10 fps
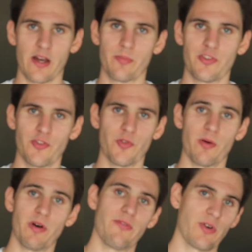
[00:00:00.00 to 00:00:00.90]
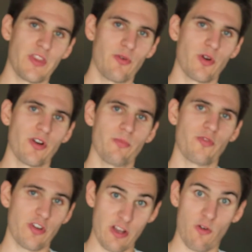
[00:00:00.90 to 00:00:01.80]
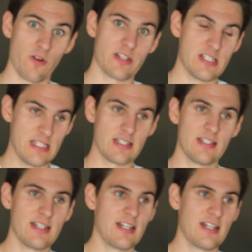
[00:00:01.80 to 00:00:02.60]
up to above what they were pre-quarantine.